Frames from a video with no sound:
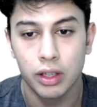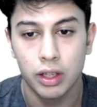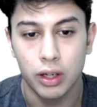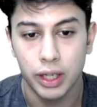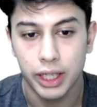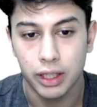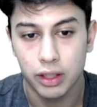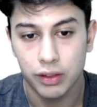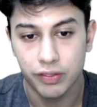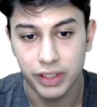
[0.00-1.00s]
All right,
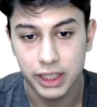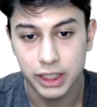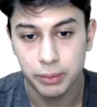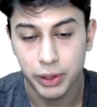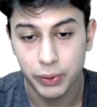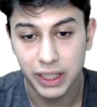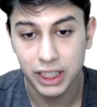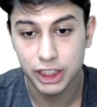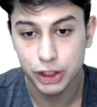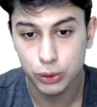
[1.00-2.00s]
friction between
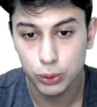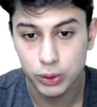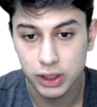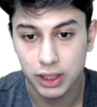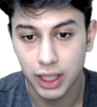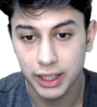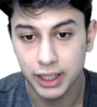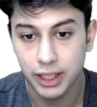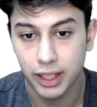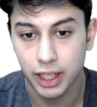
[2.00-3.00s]
our shoes and the
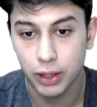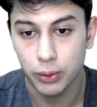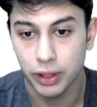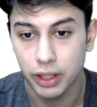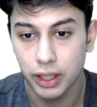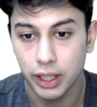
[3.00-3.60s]
ground